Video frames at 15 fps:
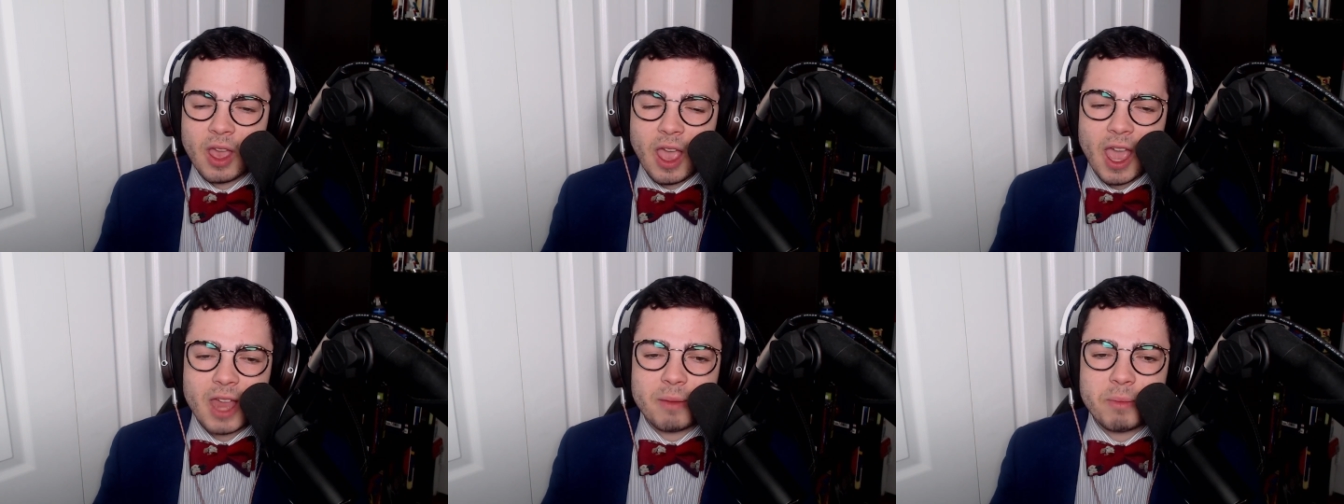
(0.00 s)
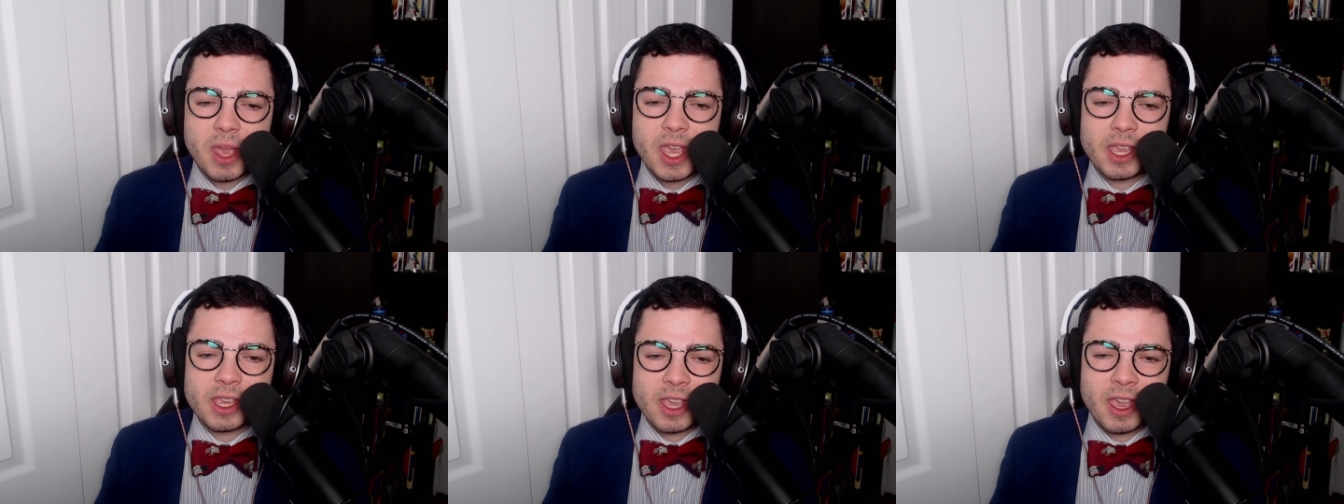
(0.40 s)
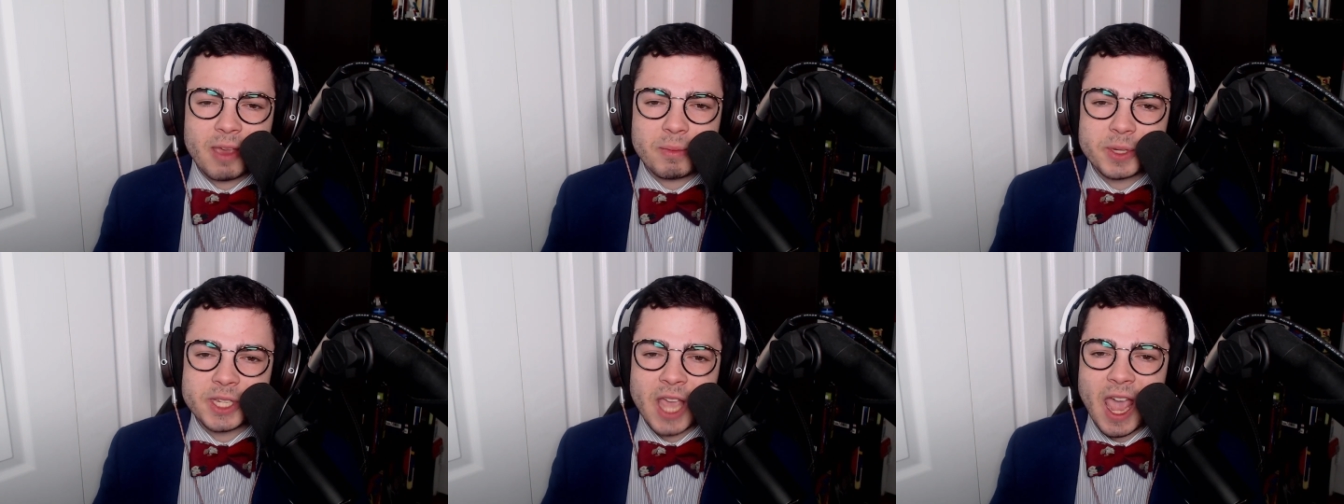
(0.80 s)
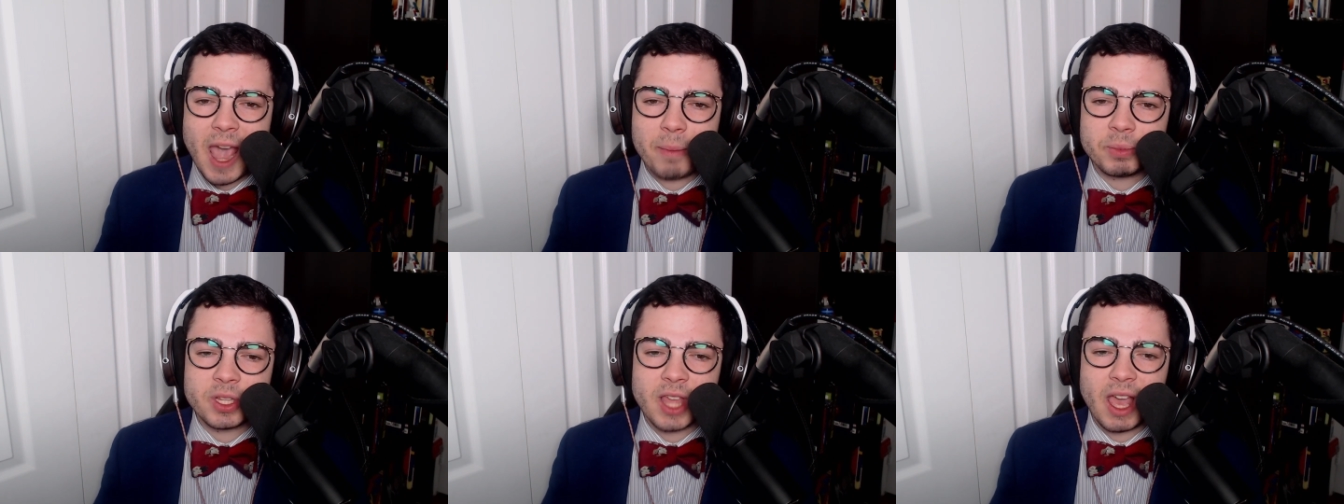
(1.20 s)
and make him
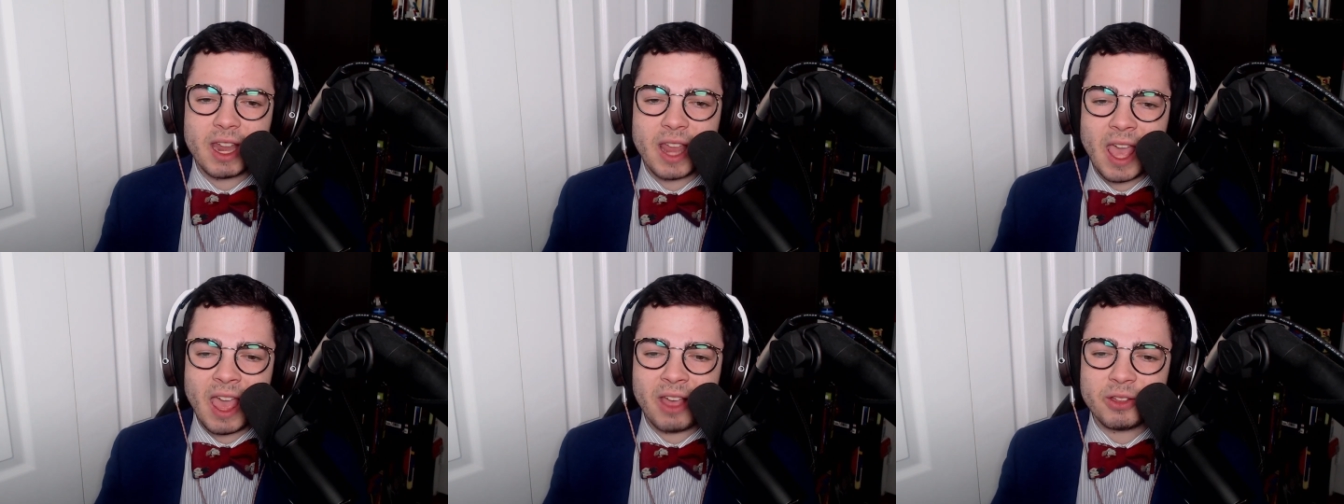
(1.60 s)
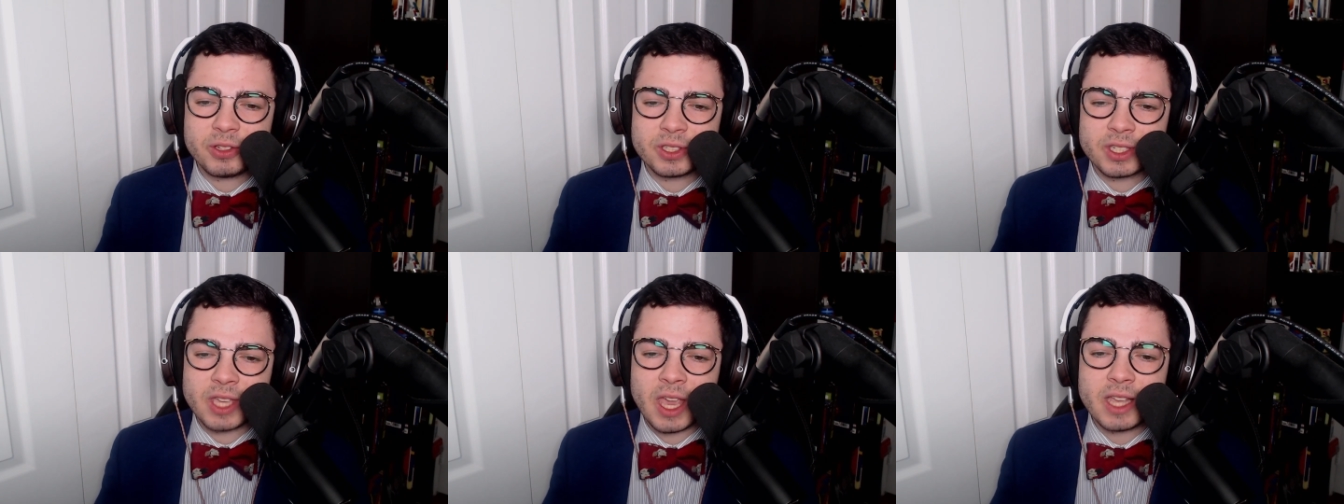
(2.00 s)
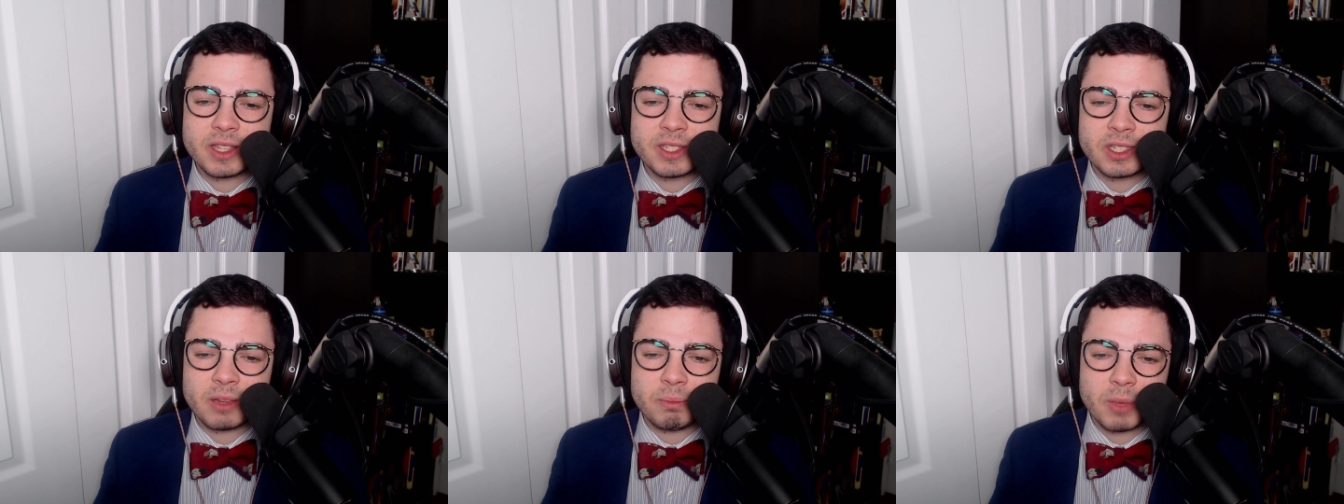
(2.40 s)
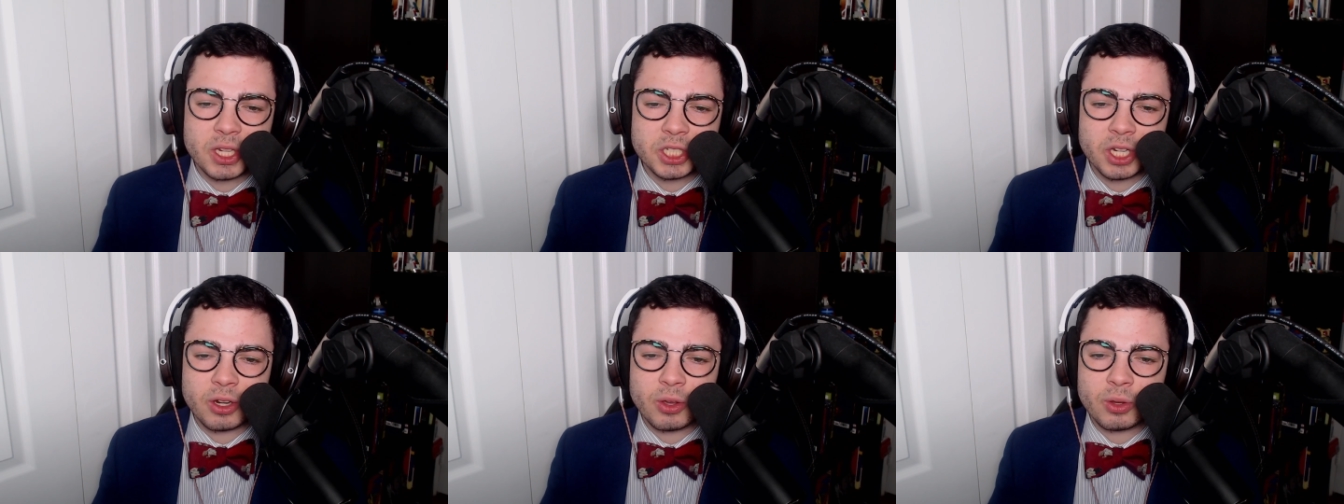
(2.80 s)
tap to that Hell's Gate
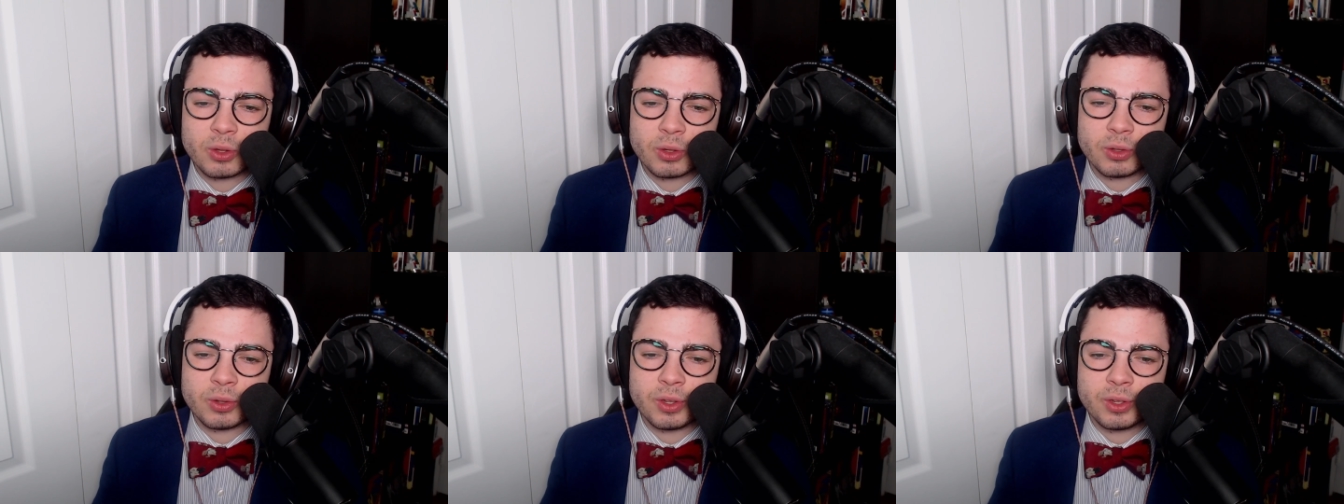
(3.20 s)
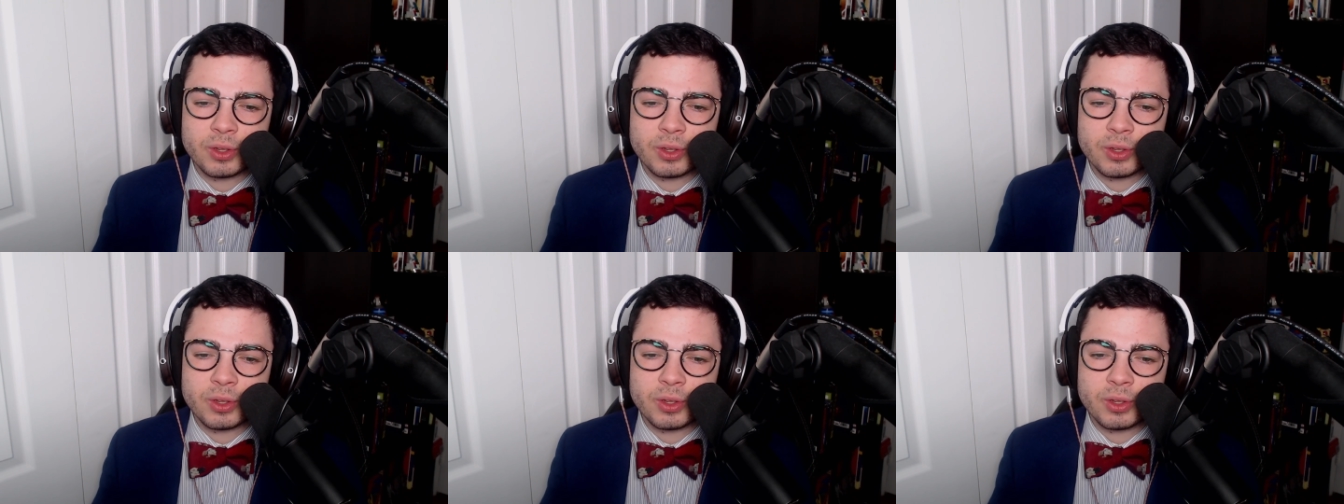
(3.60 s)
submission hold.